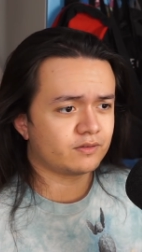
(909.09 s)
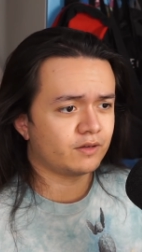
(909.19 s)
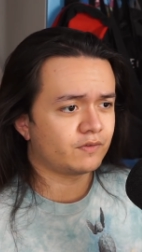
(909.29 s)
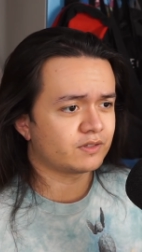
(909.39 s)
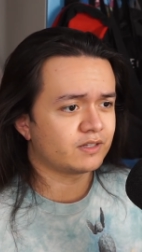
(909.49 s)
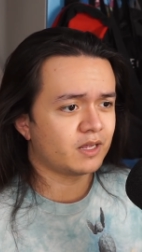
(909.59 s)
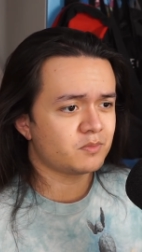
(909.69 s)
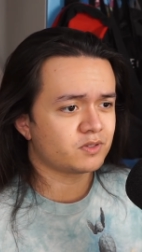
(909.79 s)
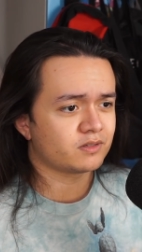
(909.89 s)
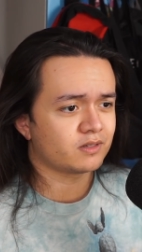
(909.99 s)
if his name
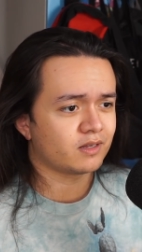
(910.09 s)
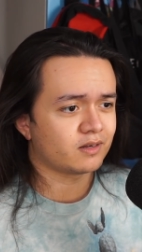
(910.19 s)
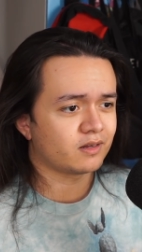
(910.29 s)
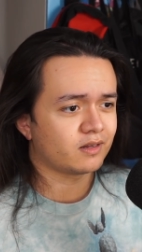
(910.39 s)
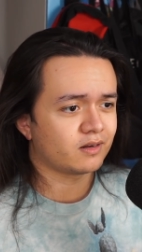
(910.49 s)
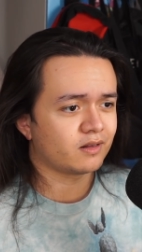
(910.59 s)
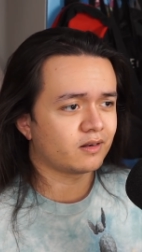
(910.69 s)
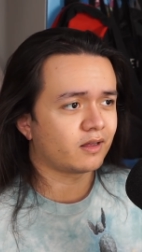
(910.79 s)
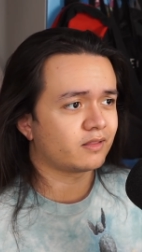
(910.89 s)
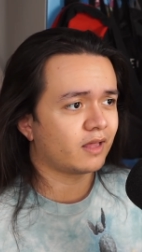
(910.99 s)
is in, in in
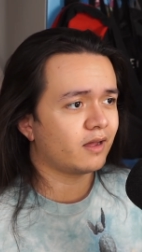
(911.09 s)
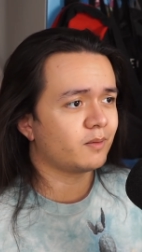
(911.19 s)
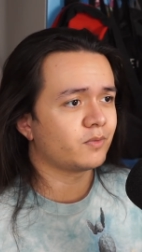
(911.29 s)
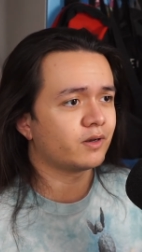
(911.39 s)
like that. But